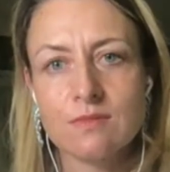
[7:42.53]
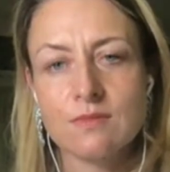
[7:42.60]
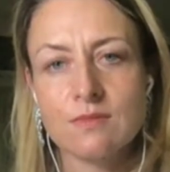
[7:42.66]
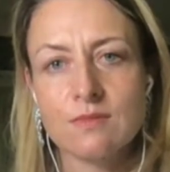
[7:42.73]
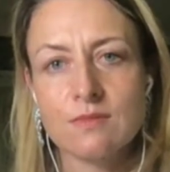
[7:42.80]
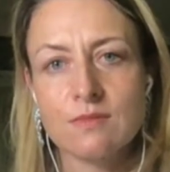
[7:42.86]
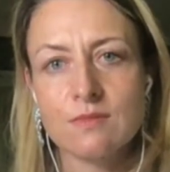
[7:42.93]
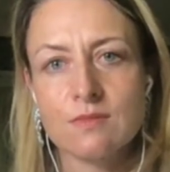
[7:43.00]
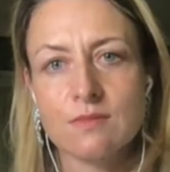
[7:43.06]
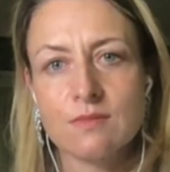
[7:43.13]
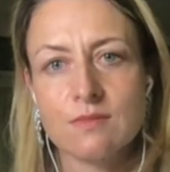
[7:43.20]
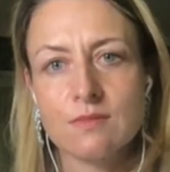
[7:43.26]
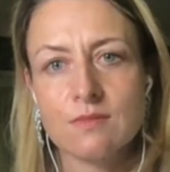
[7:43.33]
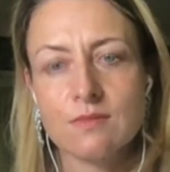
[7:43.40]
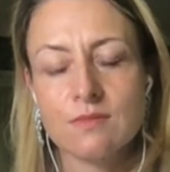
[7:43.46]

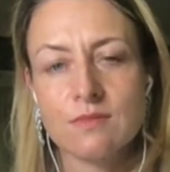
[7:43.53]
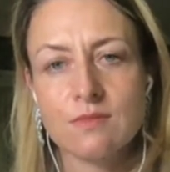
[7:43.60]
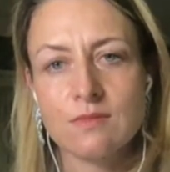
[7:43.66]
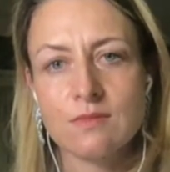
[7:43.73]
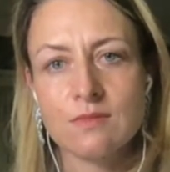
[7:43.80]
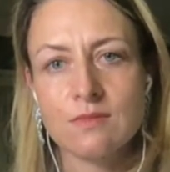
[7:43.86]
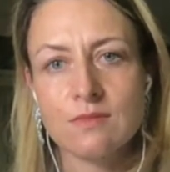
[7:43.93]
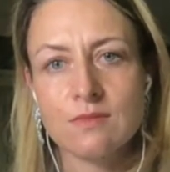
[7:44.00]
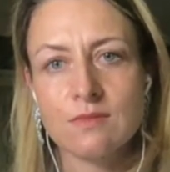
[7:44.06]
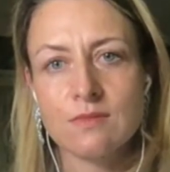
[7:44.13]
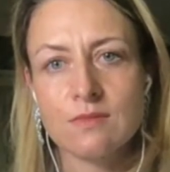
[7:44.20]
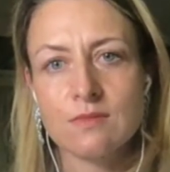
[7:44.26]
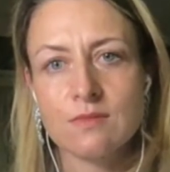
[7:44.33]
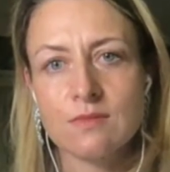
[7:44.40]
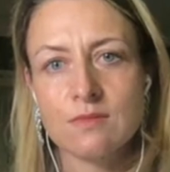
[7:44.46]

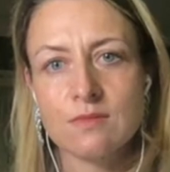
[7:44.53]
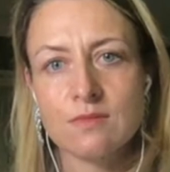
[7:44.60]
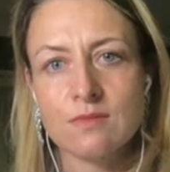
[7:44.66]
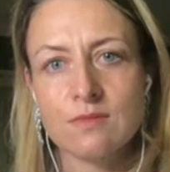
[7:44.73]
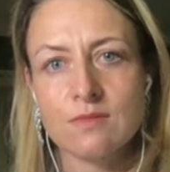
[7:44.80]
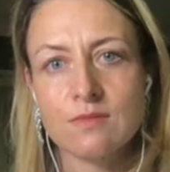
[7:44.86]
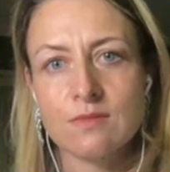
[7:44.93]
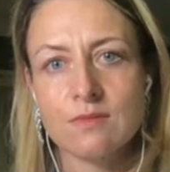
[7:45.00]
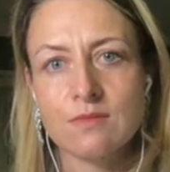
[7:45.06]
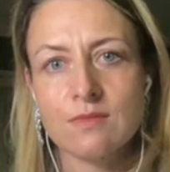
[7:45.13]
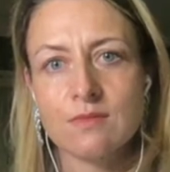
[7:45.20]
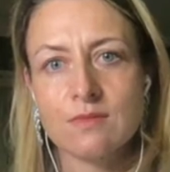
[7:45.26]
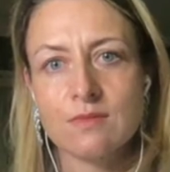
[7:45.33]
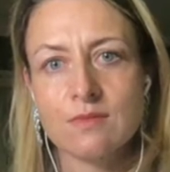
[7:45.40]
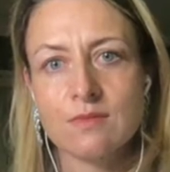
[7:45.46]

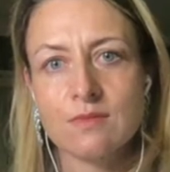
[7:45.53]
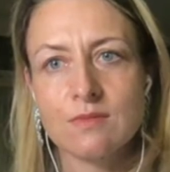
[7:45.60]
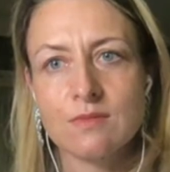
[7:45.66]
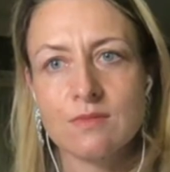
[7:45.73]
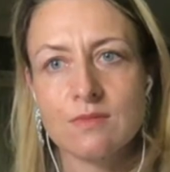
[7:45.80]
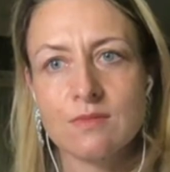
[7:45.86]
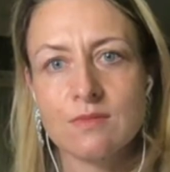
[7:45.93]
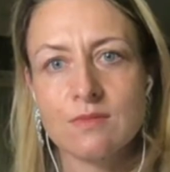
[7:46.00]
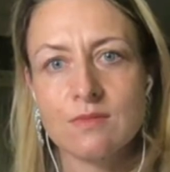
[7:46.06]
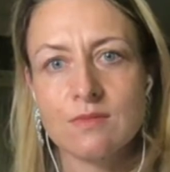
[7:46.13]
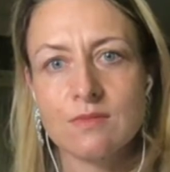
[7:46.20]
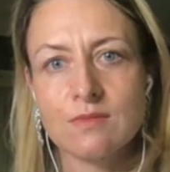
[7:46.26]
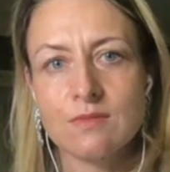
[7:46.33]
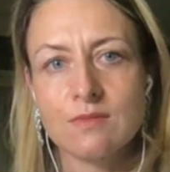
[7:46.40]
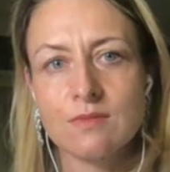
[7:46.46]

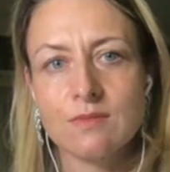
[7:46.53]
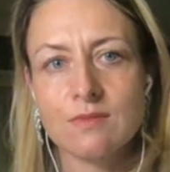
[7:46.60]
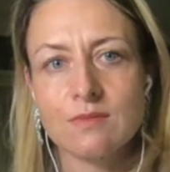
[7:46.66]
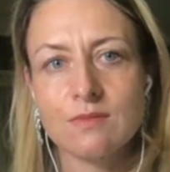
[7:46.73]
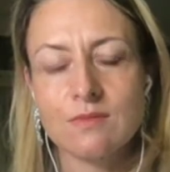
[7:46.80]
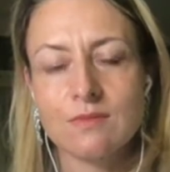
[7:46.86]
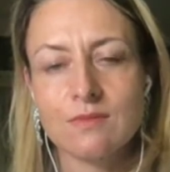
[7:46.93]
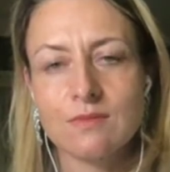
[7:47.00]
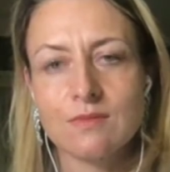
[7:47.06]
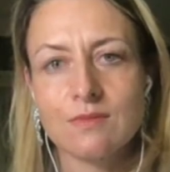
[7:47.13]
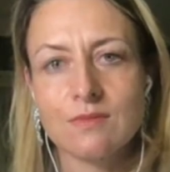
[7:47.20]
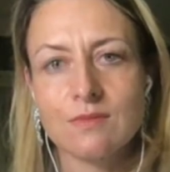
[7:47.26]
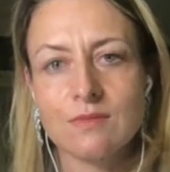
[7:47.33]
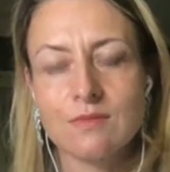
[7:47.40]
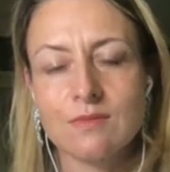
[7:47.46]

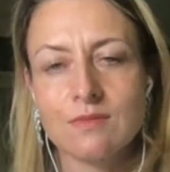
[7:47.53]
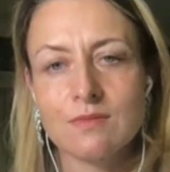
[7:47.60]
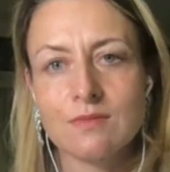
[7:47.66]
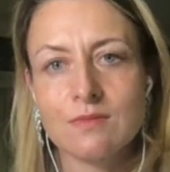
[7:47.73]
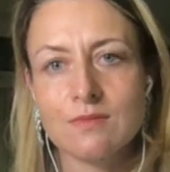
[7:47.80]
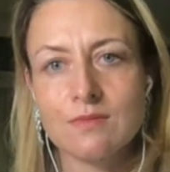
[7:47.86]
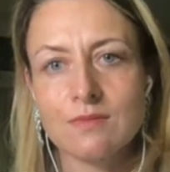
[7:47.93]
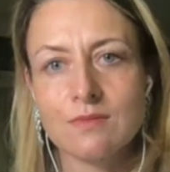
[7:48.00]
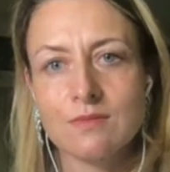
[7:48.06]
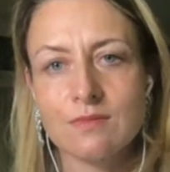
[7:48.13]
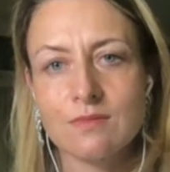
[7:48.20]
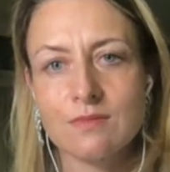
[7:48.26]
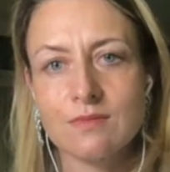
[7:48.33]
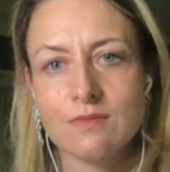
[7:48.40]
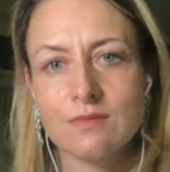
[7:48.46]

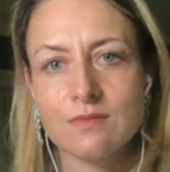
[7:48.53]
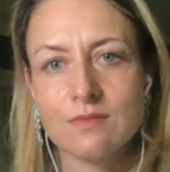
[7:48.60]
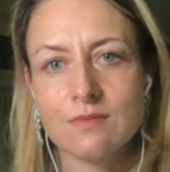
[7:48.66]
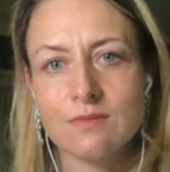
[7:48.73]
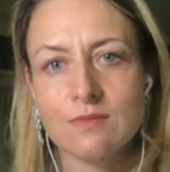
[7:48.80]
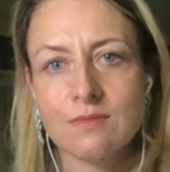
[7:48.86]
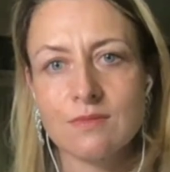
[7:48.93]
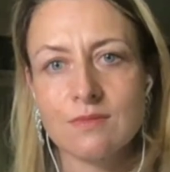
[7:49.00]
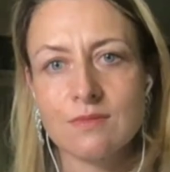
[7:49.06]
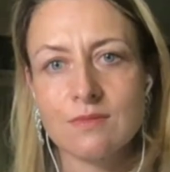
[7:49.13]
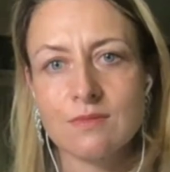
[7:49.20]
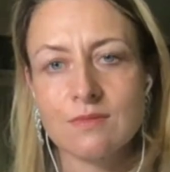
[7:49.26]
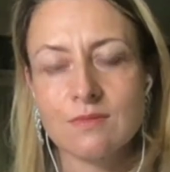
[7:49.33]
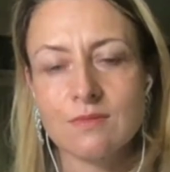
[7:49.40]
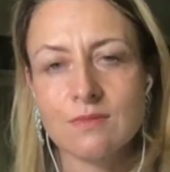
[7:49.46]

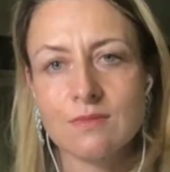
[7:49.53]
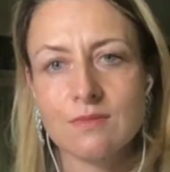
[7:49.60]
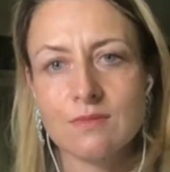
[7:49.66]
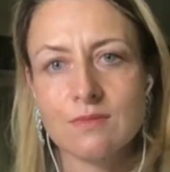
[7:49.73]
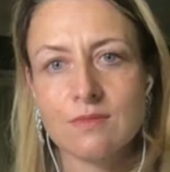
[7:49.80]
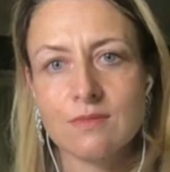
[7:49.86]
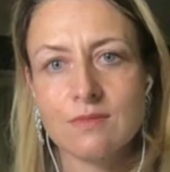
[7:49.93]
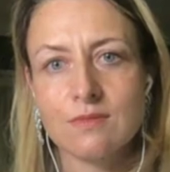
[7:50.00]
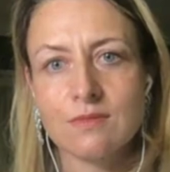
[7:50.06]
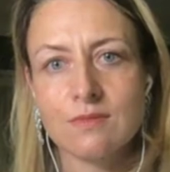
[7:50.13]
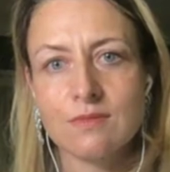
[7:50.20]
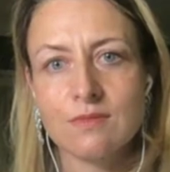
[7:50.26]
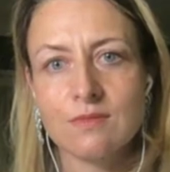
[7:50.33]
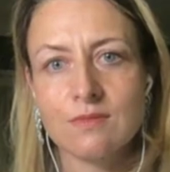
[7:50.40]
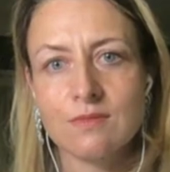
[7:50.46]
[no speech]